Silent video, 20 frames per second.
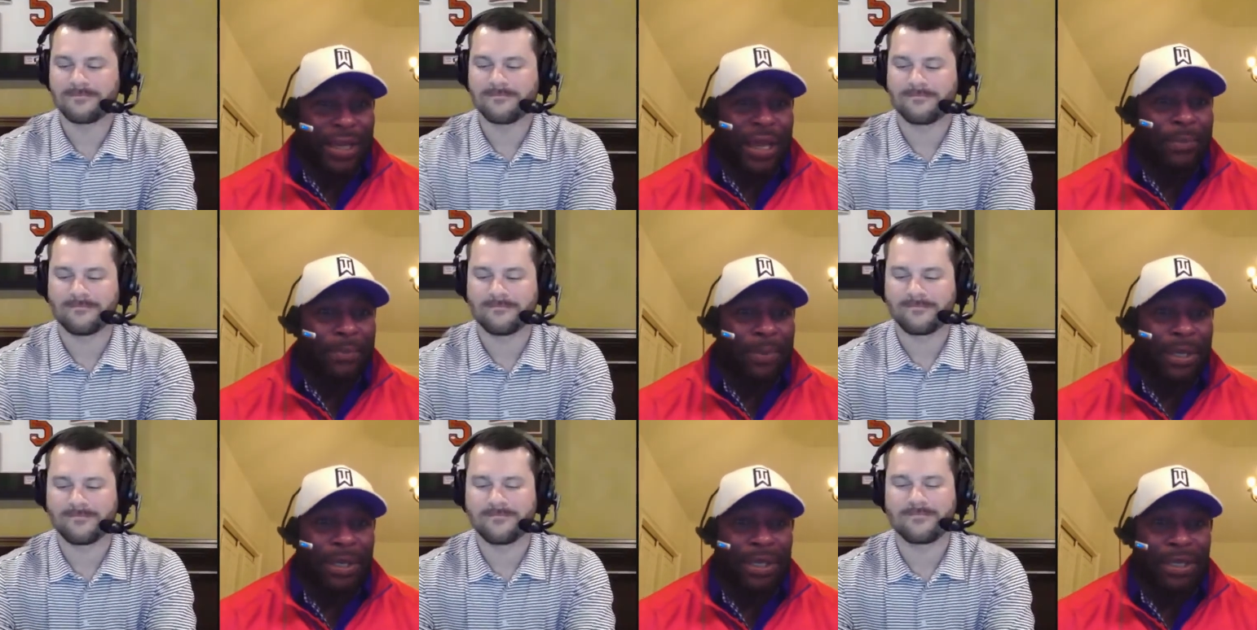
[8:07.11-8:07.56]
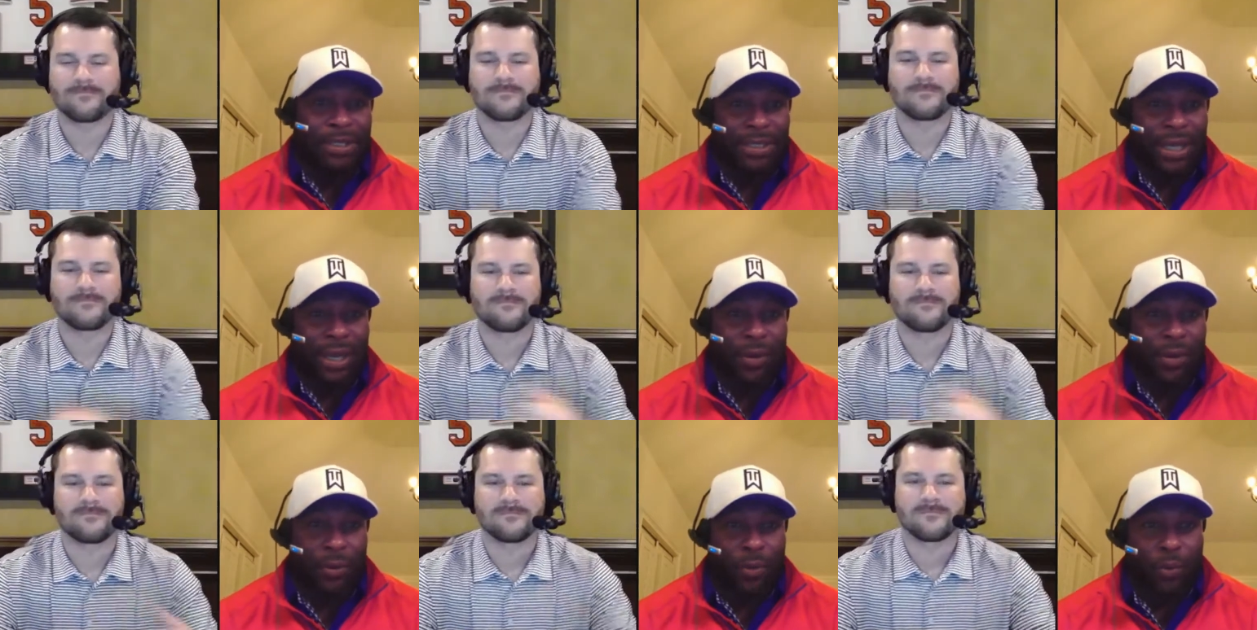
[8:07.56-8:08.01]
Speaker 1: That means
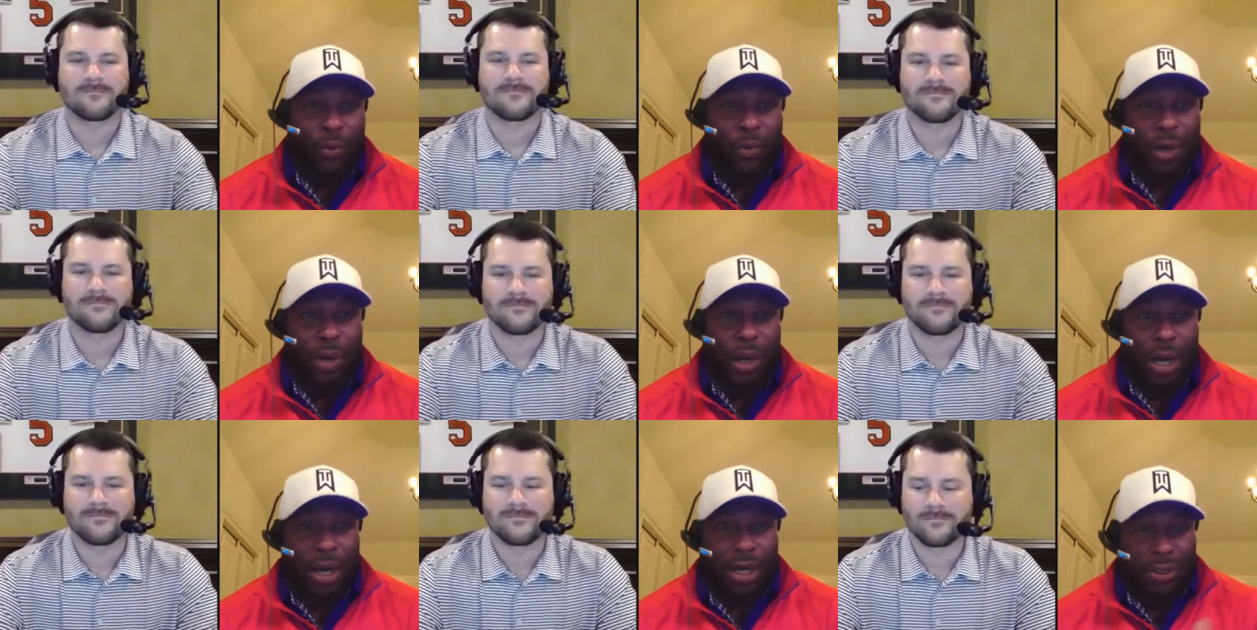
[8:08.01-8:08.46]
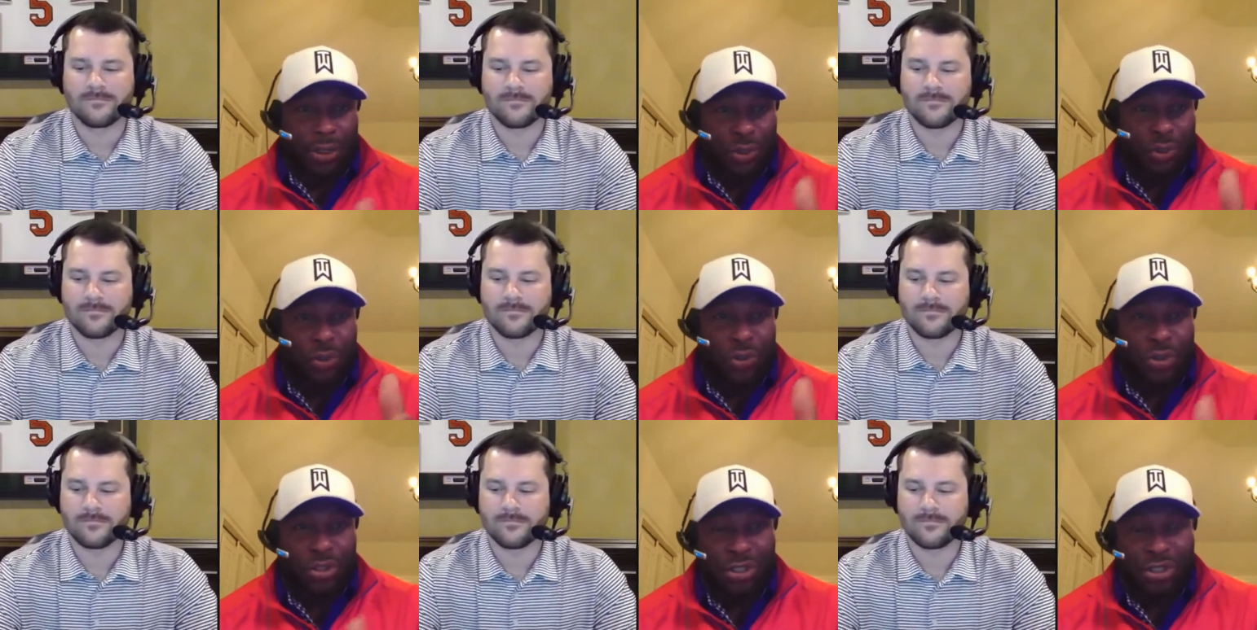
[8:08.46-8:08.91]
that uh,
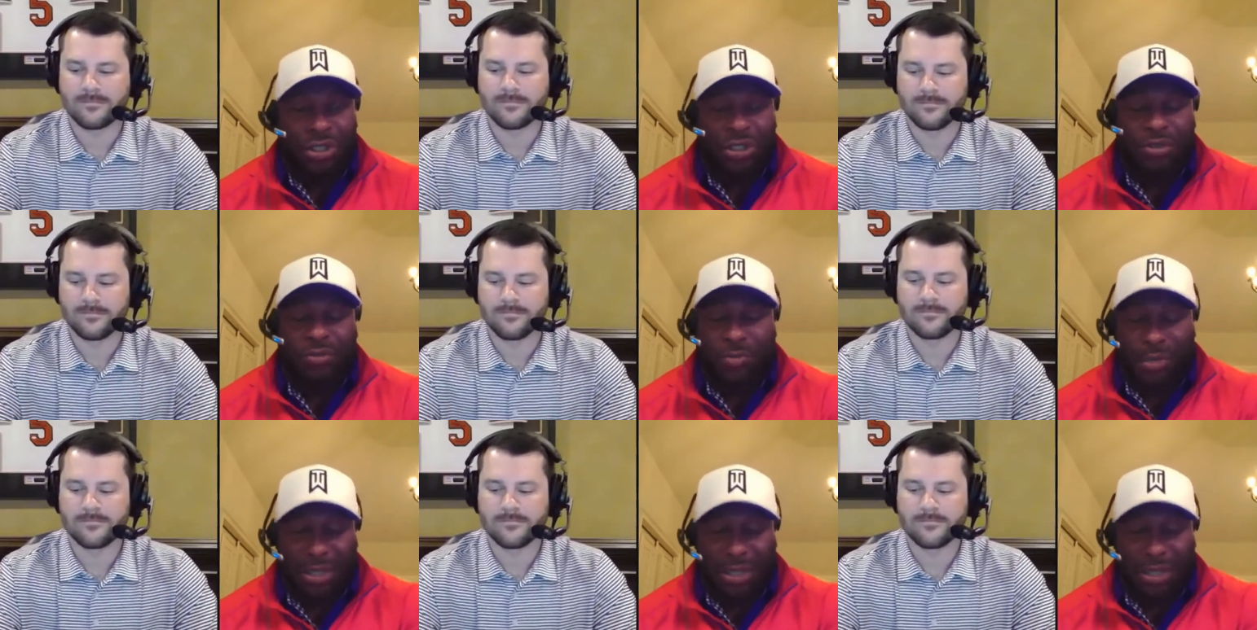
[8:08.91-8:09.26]
Georgia is